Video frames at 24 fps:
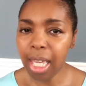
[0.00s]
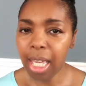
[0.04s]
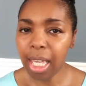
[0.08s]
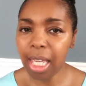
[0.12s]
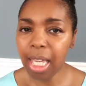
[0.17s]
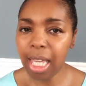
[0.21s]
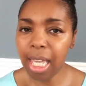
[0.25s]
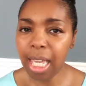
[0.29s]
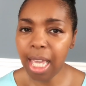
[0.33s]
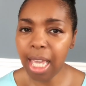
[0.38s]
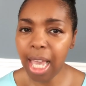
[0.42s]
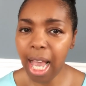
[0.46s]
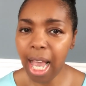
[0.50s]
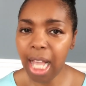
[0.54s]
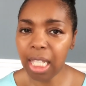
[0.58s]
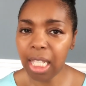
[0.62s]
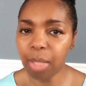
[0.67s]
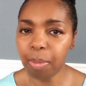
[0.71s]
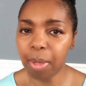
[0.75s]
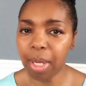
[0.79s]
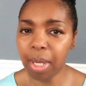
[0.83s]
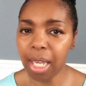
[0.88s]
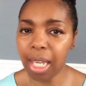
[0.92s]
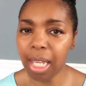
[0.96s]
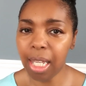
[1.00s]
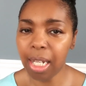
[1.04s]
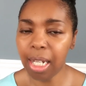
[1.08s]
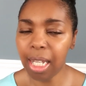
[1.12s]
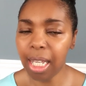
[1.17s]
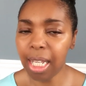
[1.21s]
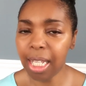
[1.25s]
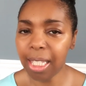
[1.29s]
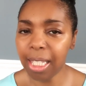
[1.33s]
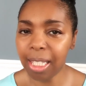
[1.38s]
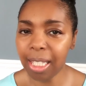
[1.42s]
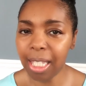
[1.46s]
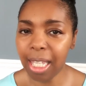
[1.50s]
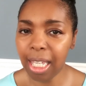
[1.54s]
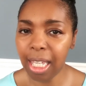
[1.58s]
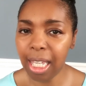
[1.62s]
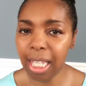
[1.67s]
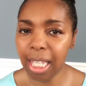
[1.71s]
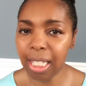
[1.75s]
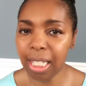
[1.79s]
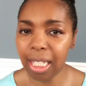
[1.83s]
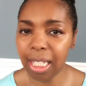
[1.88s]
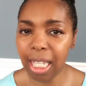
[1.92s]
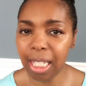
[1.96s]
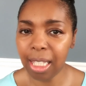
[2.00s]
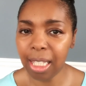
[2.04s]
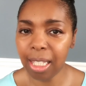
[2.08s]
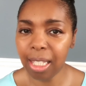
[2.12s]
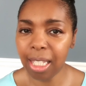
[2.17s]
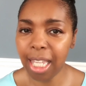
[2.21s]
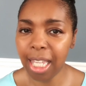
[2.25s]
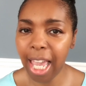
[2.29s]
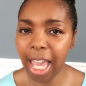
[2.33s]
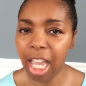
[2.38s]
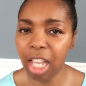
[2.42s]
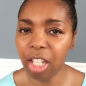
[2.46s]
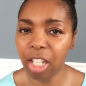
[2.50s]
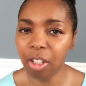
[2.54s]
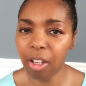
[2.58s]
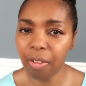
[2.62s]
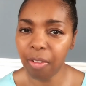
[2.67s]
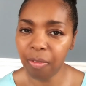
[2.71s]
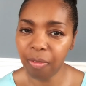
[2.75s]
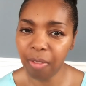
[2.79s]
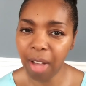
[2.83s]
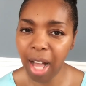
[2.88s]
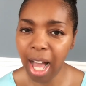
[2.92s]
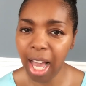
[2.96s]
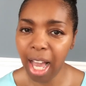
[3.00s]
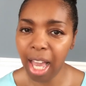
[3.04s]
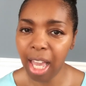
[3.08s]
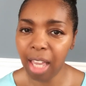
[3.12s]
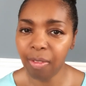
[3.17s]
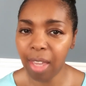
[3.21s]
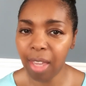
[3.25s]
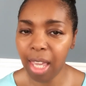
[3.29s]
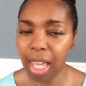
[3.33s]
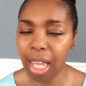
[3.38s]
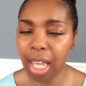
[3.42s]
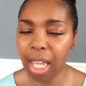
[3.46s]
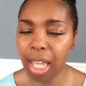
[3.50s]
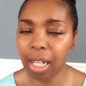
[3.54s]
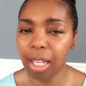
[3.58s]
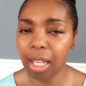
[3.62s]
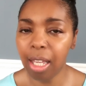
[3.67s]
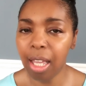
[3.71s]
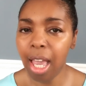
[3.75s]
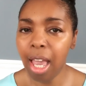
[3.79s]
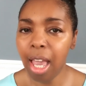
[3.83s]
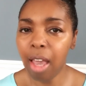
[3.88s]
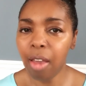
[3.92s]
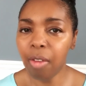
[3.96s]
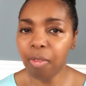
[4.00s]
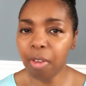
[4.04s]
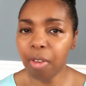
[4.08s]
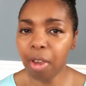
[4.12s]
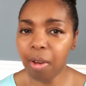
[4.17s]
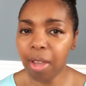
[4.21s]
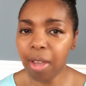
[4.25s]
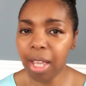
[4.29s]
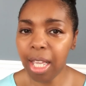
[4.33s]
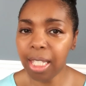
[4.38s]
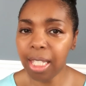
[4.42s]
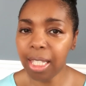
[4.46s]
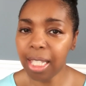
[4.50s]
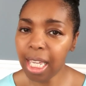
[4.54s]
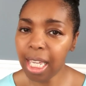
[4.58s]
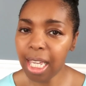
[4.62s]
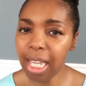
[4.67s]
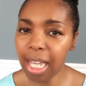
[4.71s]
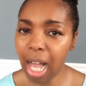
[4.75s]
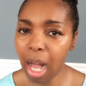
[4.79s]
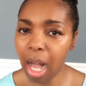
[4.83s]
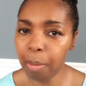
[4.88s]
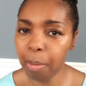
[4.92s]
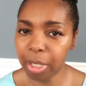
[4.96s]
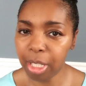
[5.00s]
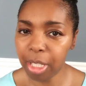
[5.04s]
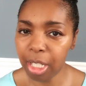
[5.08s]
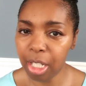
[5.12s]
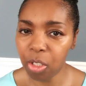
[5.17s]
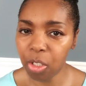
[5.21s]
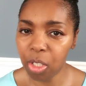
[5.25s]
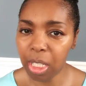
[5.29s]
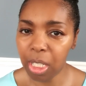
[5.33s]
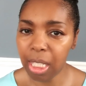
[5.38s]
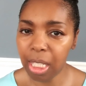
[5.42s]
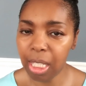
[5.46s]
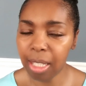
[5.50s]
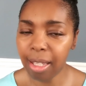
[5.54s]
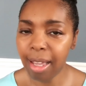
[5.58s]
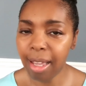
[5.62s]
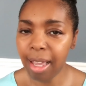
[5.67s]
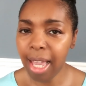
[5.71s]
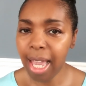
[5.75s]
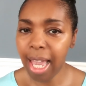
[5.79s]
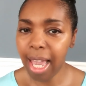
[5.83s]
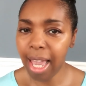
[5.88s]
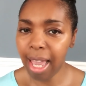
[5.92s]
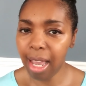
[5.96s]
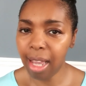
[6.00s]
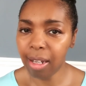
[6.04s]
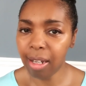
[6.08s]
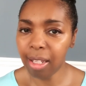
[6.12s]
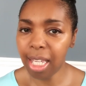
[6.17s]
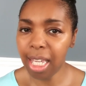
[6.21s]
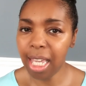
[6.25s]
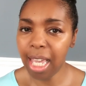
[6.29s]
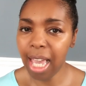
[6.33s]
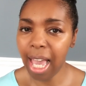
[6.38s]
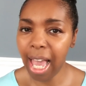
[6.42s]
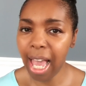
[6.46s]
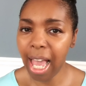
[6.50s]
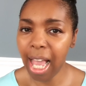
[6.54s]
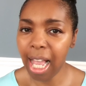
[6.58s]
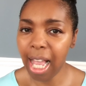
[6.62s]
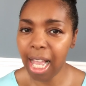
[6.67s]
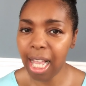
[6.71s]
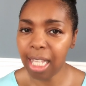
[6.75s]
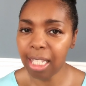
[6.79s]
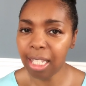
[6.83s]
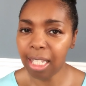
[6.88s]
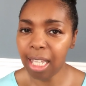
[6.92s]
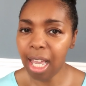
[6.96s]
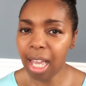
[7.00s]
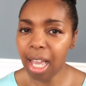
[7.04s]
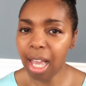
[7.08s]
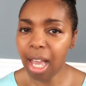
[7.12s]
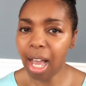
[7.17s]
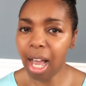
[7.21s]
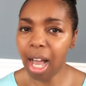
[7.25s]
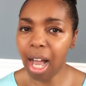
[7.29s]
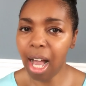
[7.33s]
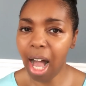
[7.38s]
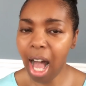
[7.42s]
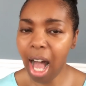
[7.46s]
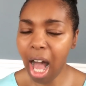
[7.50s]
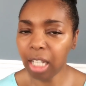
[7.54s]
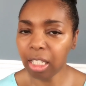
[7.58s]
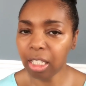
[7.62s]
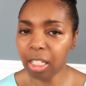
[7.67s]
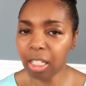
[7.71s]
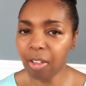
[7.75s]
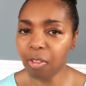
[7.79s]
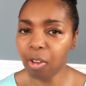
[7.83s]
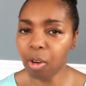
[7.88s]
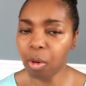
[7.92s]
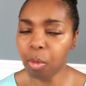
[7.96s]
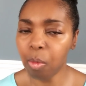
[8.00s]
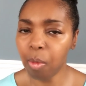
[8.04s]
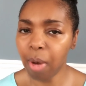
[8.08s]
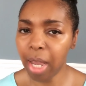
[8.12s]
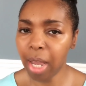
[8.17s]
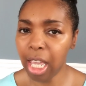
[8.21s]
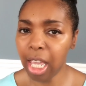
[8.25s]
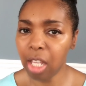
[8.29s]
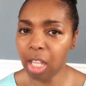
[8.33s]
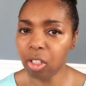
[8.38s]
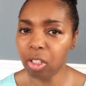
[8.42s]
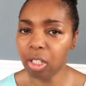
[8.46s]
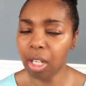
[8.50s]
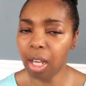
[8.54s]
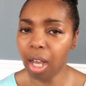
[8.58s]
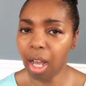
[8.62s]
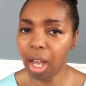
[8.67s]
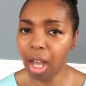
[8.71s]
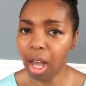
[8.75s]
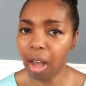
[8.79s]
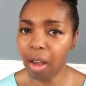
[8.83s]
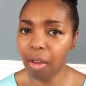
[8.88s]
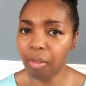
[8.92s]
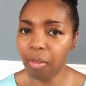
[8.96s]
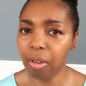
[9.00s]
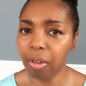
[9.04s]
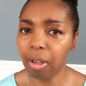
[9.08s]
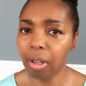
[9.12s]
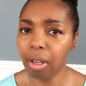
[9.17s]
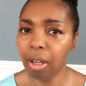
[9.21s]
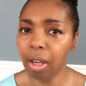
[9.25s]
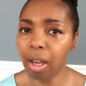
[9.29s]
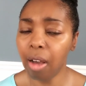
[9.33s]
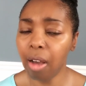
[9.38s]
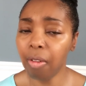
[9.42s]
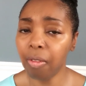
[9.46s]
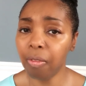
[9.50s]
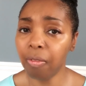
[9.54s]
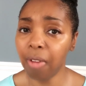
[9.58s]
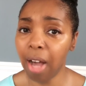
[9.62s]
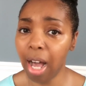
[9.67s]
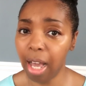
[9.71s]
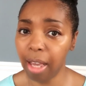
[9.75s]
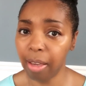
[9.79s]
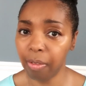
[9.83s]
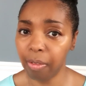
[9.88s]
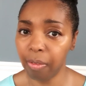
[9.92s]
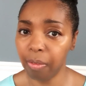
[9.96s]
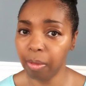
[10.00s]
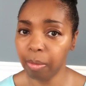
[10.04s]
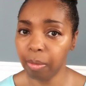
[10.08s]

He has been singing since the age of 5 in various singing competitions, and he has an octave range of 5.